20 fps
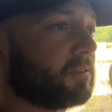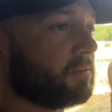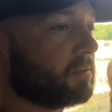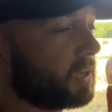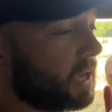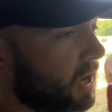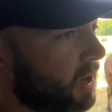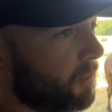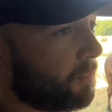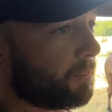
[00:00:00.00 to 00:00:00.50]

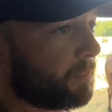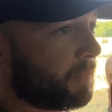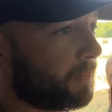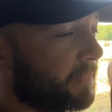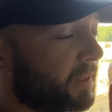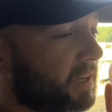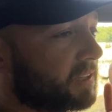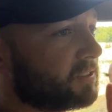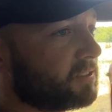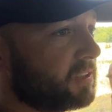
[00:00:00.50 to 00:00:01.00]
Now,
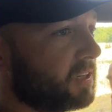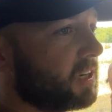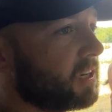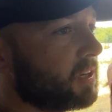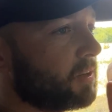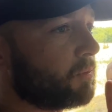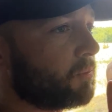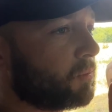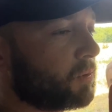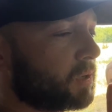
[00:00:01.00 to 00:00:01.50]
I
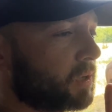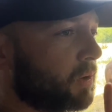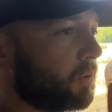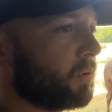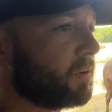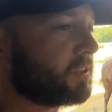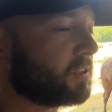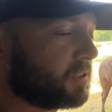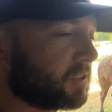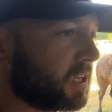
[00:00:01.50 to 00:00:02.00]
say we're
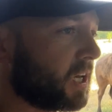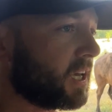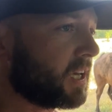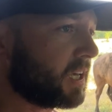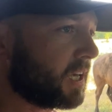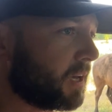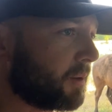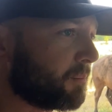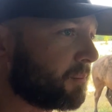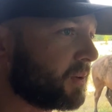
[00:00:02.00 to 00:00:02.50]
going to take
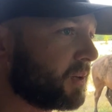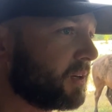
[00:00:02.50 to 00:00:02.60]
him.